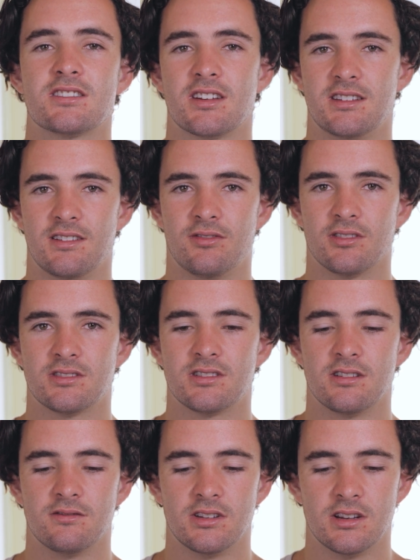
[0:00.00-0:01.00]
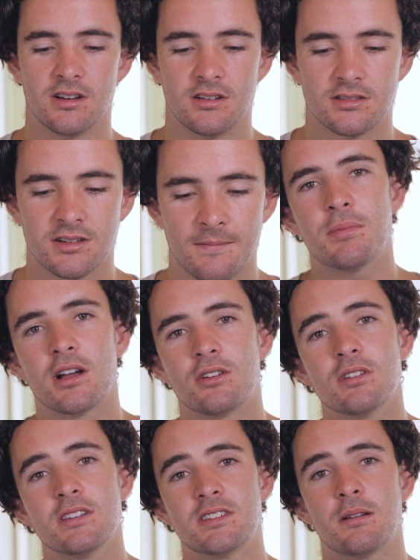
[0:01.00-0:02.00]
a difference to your videos. A
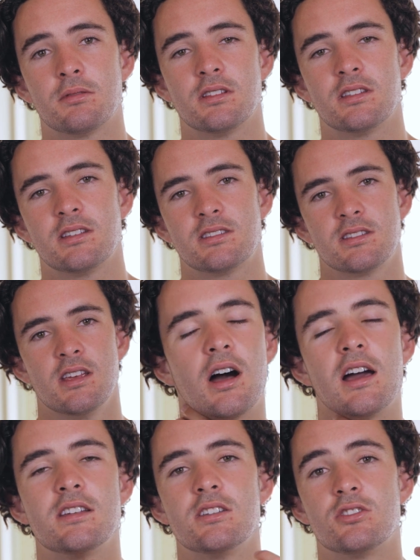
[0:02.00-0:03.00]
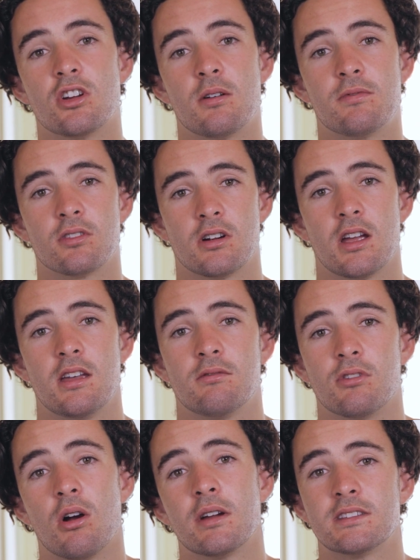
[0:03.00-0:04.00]
good example of this, I did a job for a
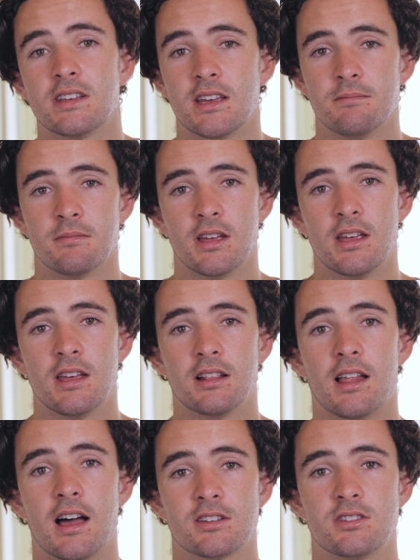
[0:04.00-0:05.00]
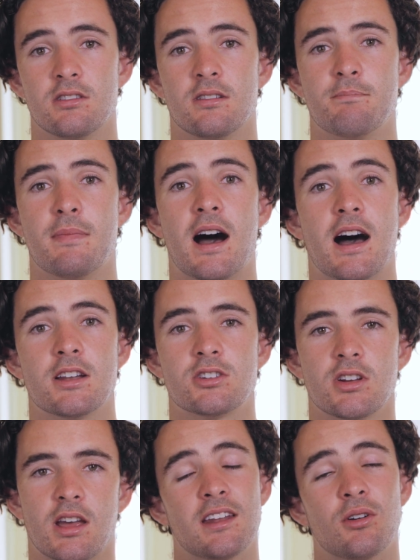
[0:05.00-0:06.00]
rowing team last year in
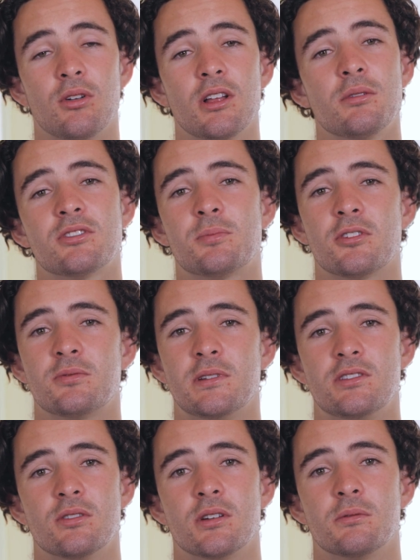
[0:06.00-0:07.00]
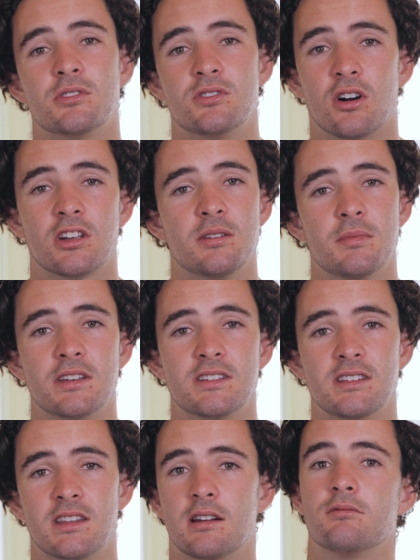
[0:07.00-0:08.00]
March, and all I was supposed to be doing was
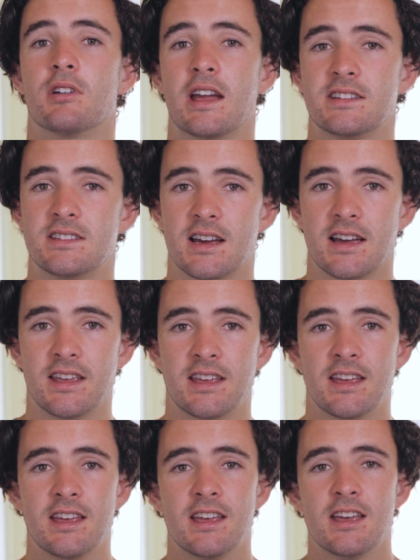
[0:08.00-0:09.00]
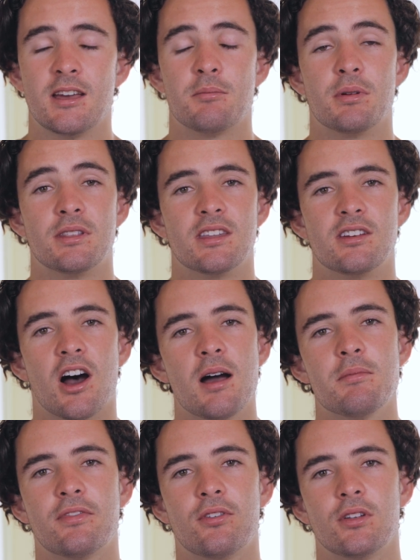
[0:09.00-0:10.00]
documenting their race day. But the
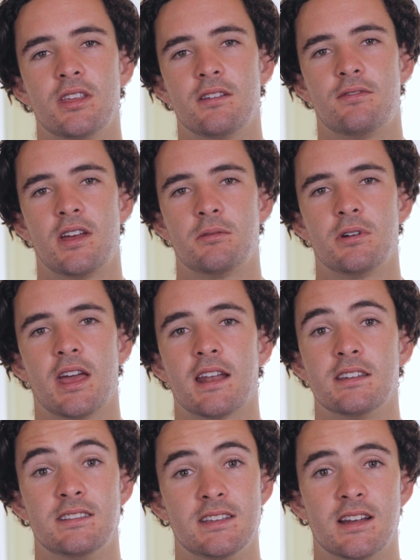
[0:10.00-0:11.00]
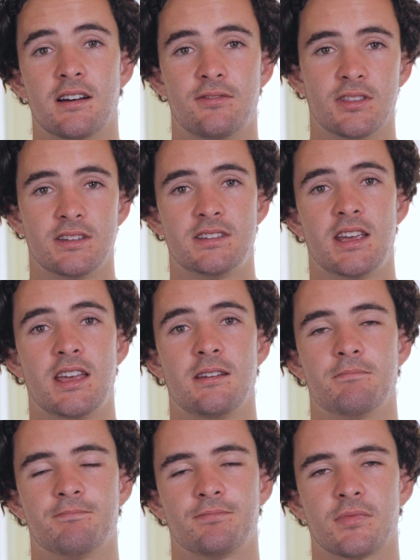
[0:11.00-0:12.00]
night before the event, we had a dinner for the
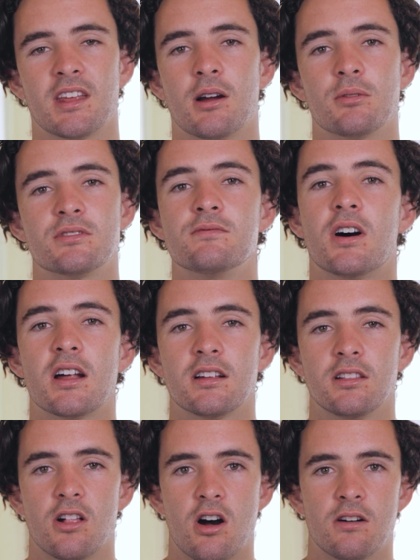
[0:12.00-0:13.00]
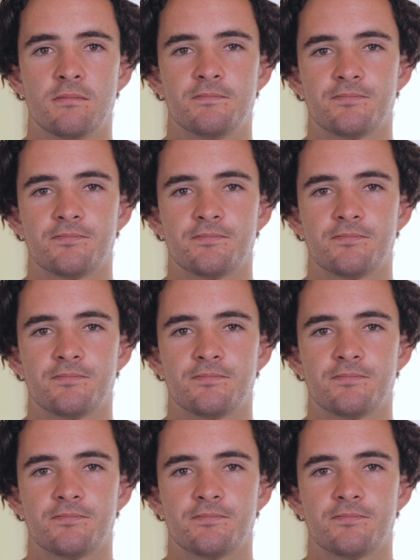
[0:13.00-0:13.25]
team, and I was invited along,